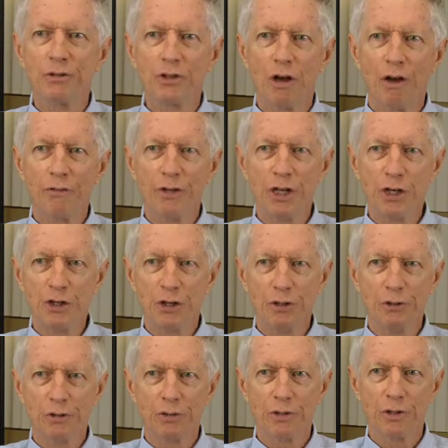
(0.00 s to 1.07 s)
of soft
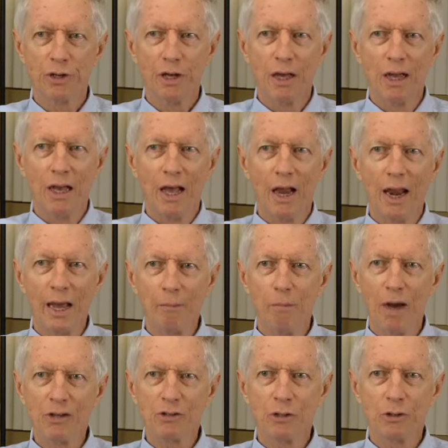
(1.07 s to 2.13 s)
tissues, like
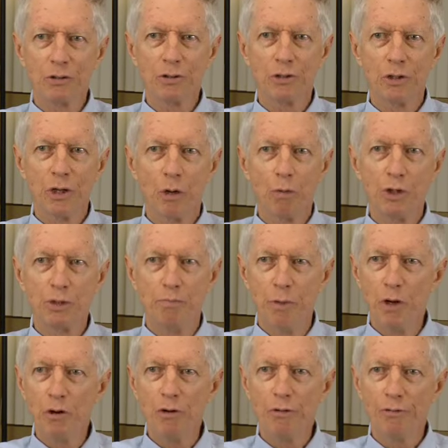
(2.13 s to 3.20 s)
muscles, which
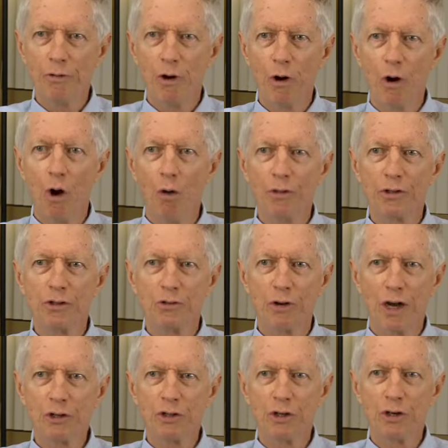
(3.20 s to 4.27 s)
move or hold the
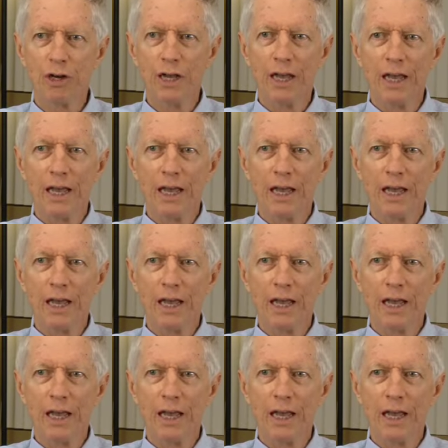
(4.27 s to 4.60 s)
structure